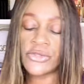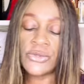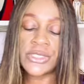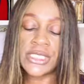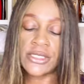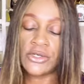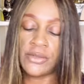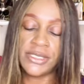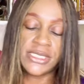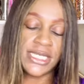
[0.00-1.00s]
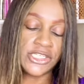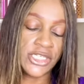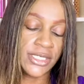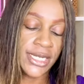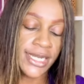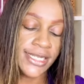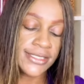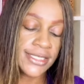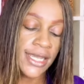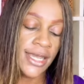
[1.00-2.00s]
thoughts in the comment section,
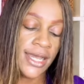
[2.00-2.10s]
guys.